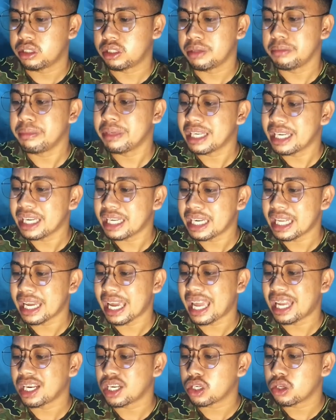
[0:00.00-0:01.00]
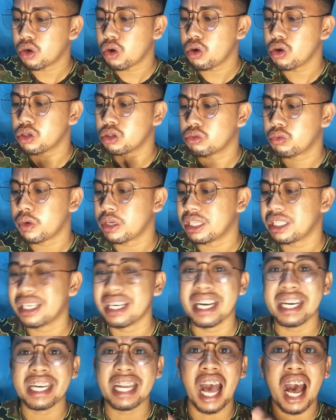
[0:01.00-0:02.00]
at the beginning and close with a
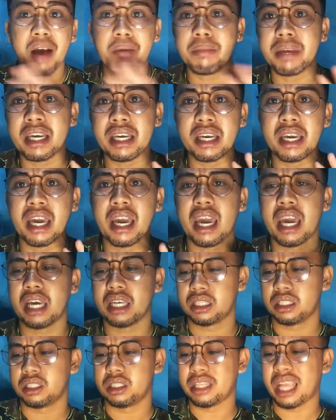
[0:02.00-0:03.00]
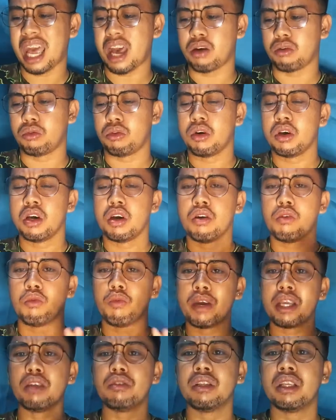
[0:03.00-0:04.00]
dynamic end. Now,
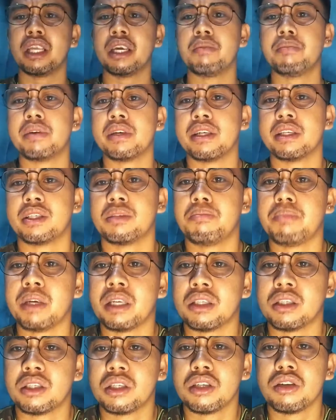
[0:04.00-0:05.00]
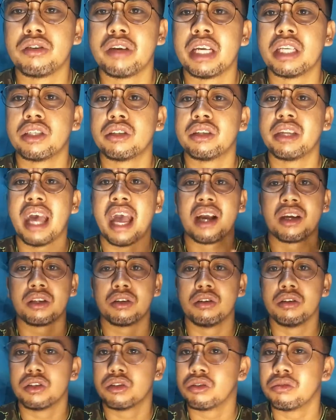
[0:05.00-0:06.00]
when you deliver a speech, your
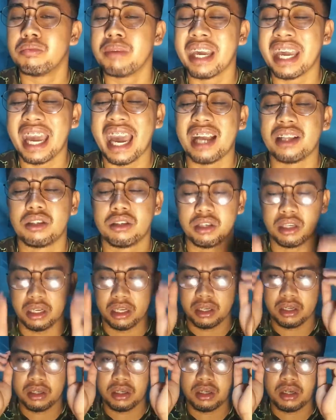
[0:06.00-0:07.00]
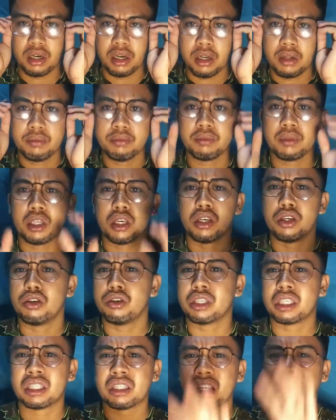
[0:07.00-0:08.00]
introduction should be catchy.
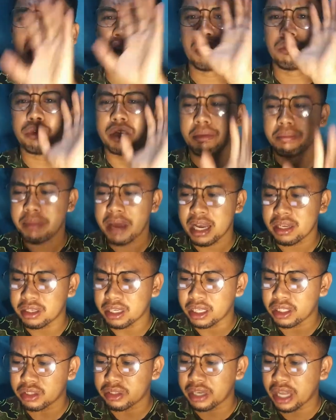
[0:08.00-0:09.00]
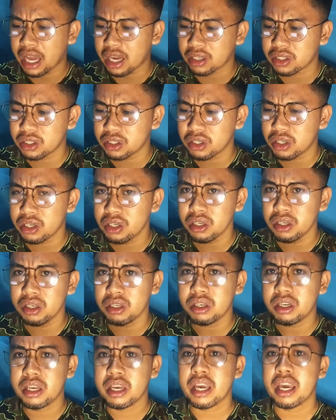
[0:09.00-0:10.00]
You start with the best introduction
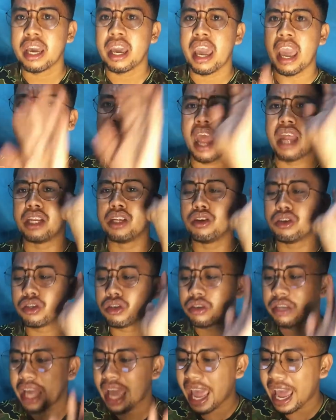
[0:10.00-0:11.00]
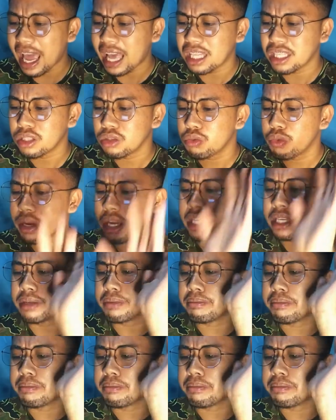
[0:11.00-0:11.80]
and you should end with the